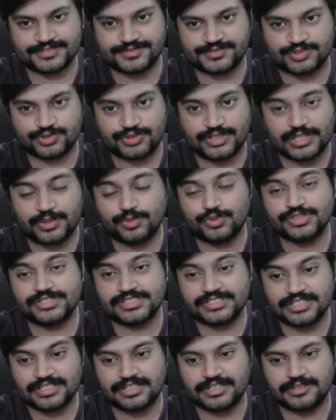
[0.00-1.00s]
So that
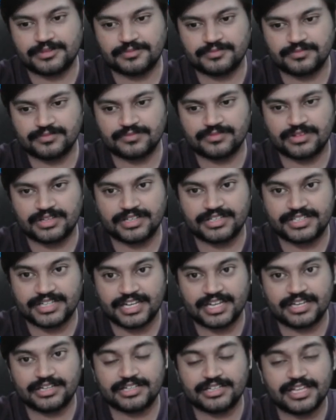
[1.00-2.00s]
was a
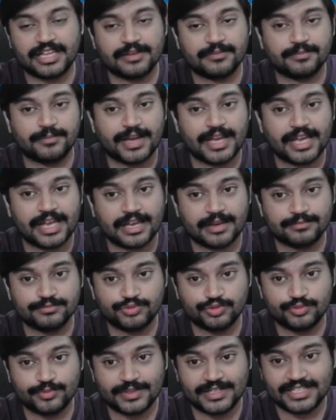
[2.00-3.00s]
great game by
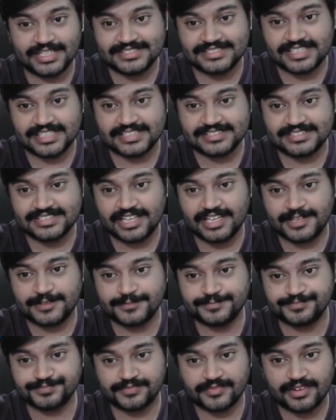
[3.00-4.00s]
Abdulmalik Zanzaya.